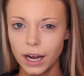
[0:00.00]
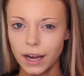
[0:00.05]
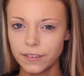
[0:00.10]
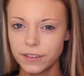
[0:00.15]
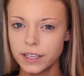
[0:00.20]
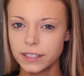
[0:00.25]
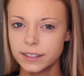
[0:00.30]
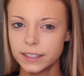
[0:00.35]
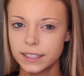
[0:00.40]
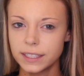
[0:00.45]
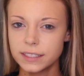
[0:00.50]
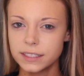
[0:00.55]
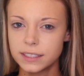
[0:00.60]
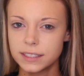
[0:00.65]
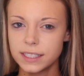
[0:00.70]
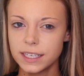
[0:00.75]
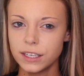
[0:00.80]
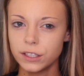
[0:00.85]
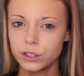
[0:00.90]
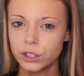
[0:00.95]
I think the
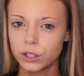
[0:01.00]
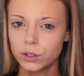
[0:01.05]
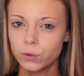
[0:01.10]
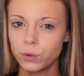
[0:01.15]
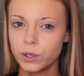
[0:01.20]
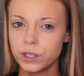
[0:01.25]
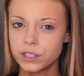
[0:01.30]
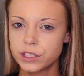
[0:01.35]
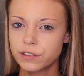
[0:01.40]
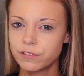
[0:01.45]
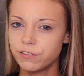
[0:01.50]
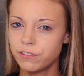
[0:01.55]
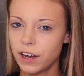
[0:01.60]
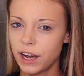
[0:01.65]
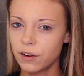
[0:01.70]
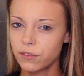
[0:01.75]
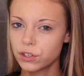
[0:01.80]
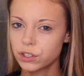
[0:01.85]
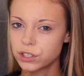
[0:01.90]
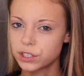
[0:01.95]
concealer was
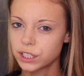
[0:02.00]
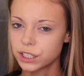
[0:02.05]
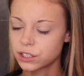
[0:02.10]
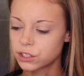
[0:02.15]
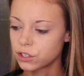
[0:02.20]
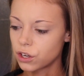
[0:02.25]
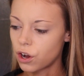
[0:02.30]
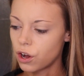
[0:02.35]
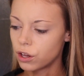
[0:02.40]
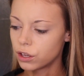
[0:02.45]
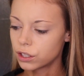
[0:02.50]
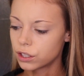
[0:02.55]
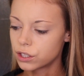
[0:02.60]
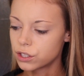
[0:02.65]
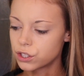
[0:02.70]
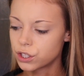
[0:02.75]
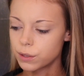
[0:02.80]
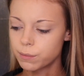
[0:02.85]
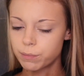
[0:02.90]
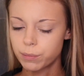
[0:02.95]
$5 or
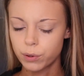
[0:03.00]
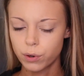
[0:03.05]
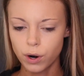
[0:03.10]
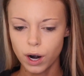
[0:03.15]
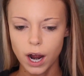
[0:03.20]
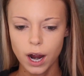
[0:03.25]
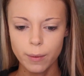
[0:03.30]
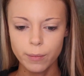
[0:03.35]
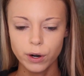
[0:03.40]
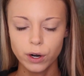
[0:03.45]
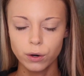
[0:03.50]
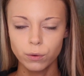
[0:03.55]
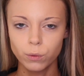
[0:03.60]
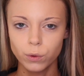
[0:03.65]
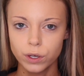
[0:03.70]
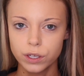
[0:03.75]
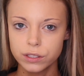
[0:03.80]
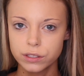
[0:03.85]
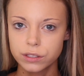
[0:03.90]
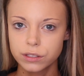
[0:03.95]
$6. The primer
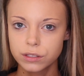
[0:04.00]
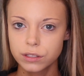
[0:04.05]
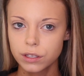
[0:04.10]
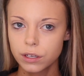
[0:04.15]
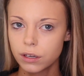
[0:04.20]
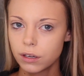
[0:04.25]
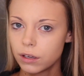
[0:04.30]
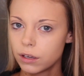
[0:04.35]
was